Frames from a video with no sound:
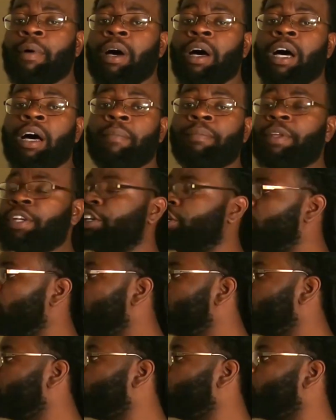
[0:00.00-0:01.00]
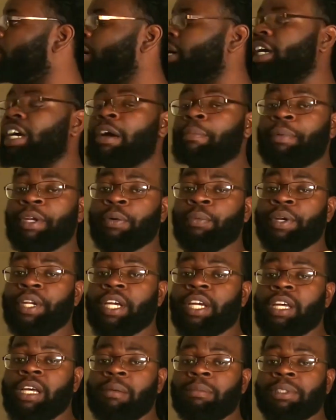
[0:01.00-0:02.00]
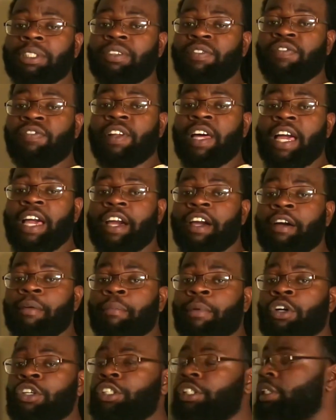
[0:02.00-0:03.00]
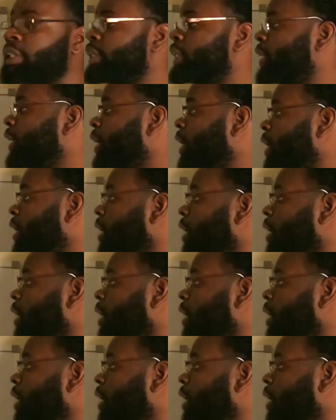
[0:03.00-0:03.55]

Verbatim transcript: um, the number one company when it comes to flying commercially.